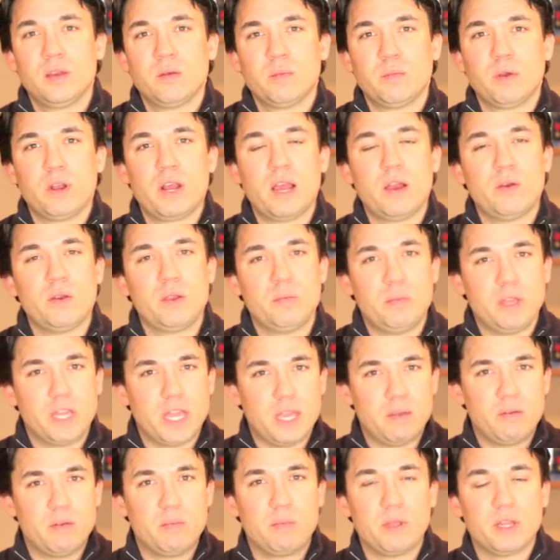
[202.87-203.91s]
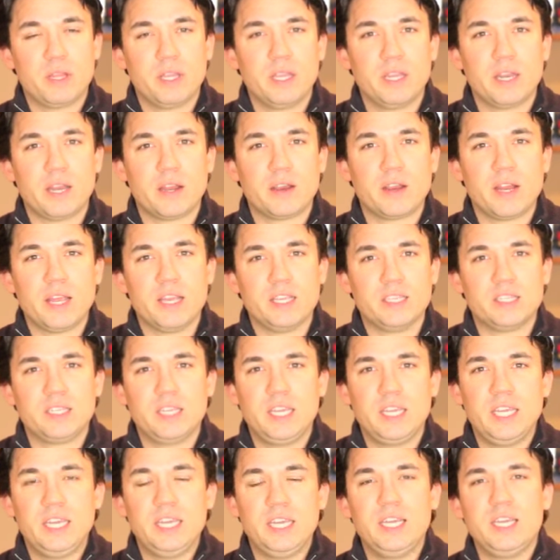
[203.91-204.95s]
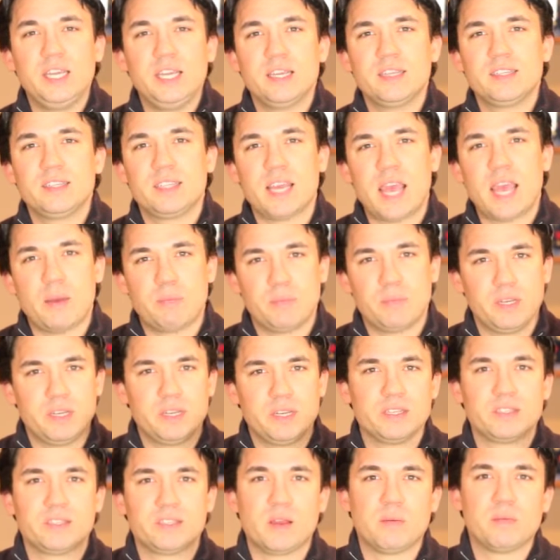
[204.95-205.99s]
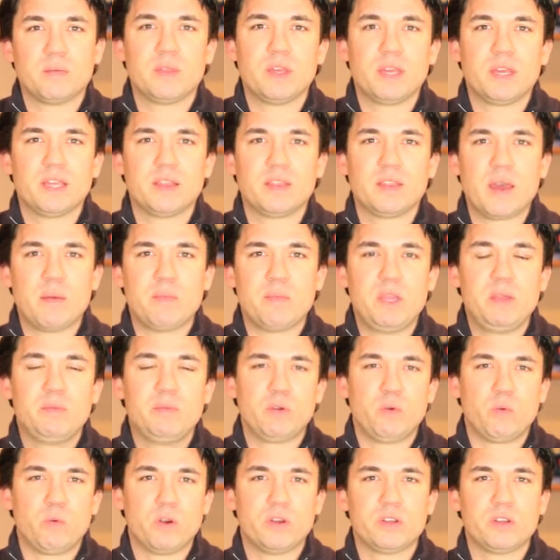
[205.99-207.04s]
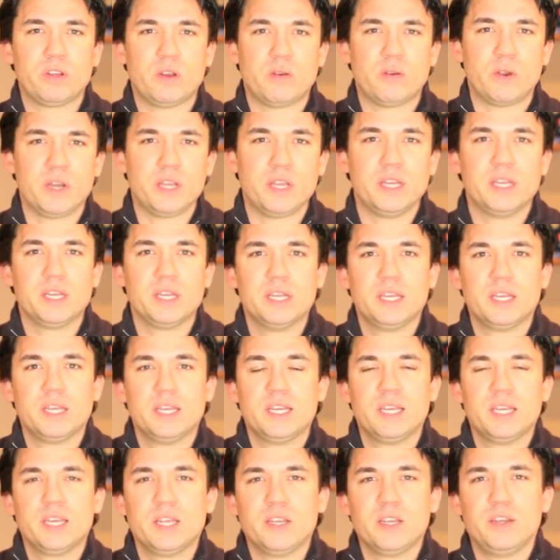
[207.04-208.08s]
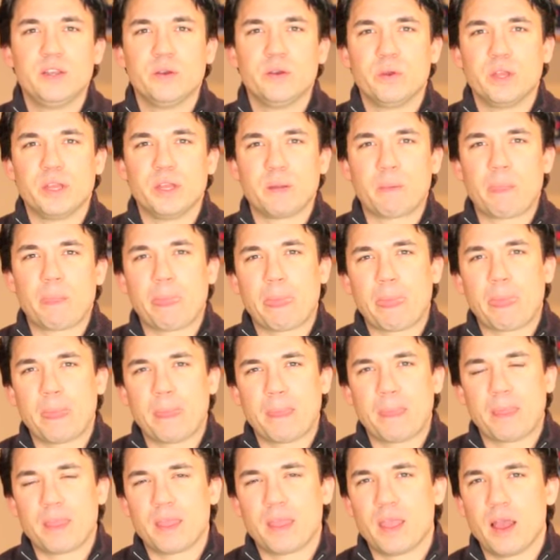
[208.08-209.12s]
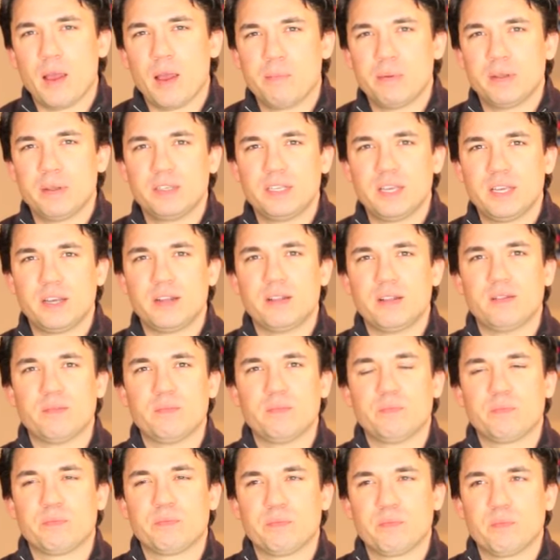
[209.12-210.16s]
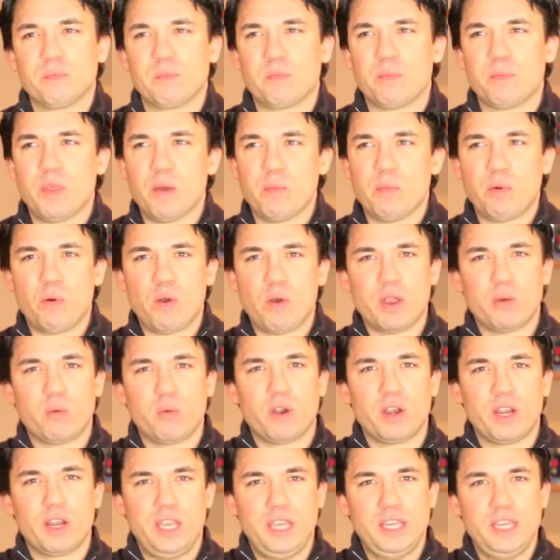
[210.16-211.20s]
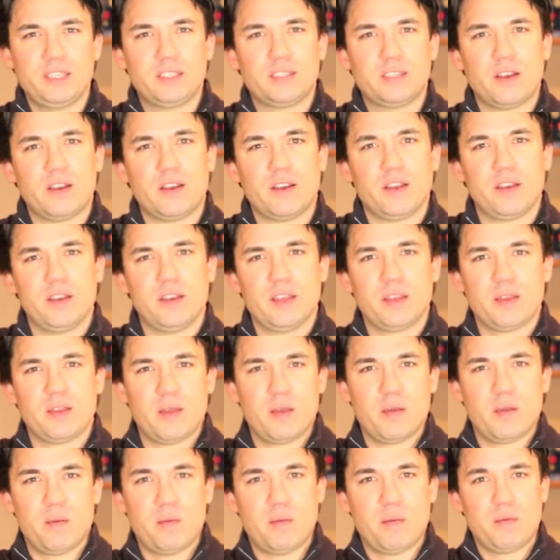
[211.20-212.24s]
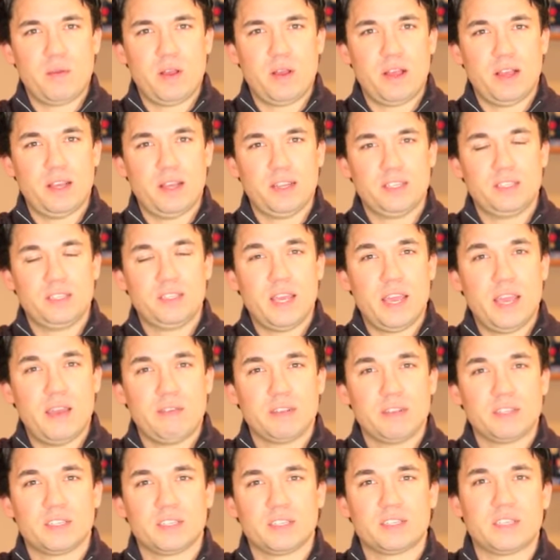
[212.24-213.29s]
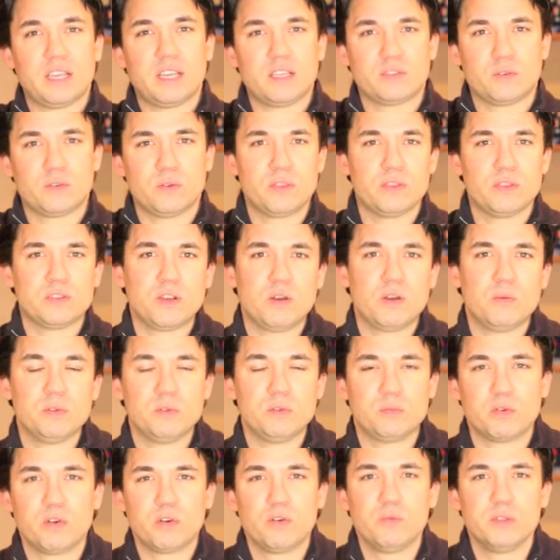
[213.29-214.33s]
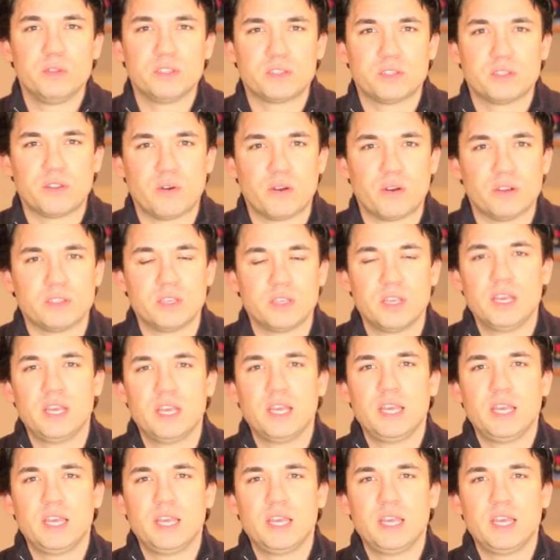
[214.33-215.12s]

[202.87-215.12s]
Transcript: But how he became a billionaire is he tapped into something that people weren't already doing. Up until the point where he started uh, having success with his home improvement stores,